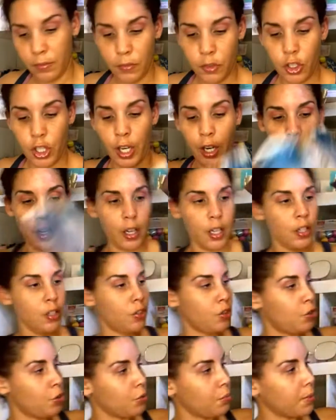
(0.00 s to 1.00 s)
Cherry
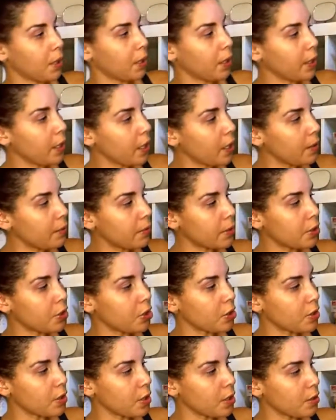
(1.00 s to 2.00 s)
Jubilee, which
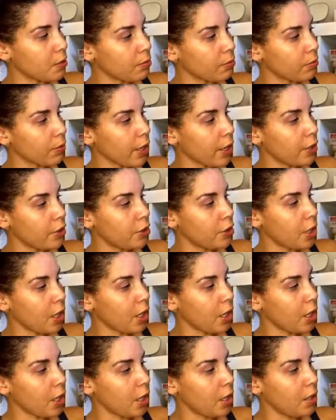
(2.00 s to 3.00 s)
is this red
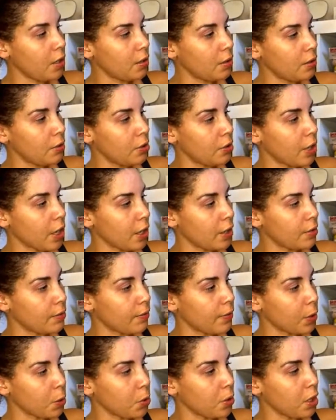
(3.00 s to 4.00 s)
shade. You guys
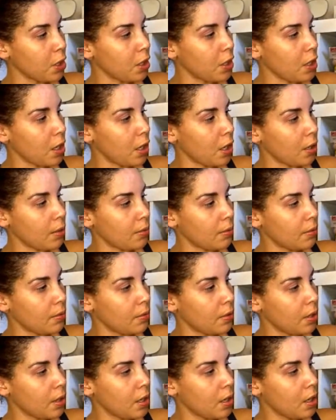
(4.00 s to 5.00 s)
voted and
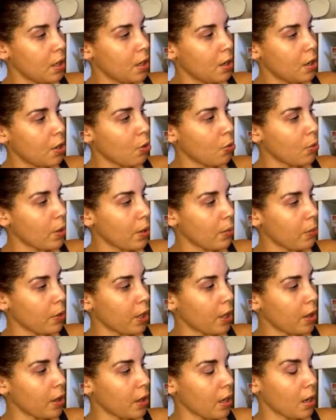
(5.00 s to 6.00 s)
went
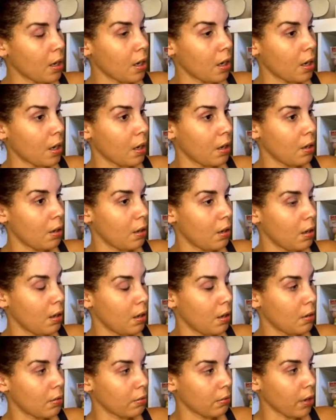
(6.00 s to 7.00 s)
with
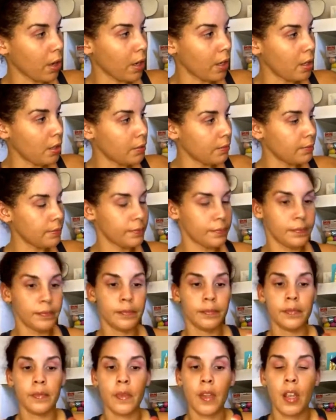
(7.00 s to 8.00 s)
red.
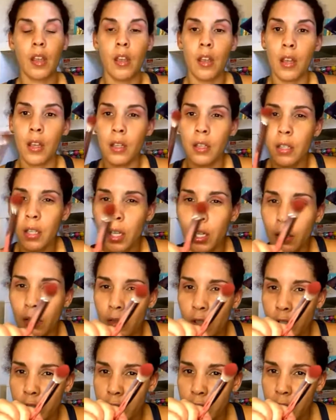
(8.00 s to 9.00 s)
It
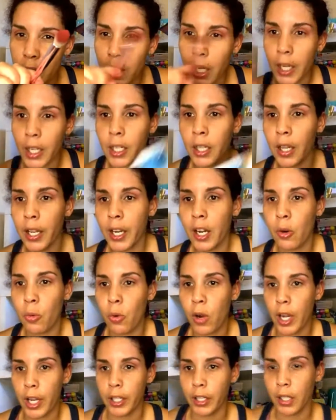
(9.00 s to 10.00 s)
looks kind of like a
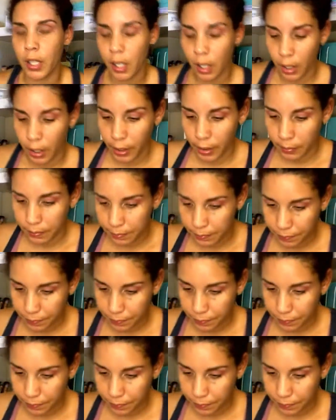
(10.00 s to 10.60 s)
wine color.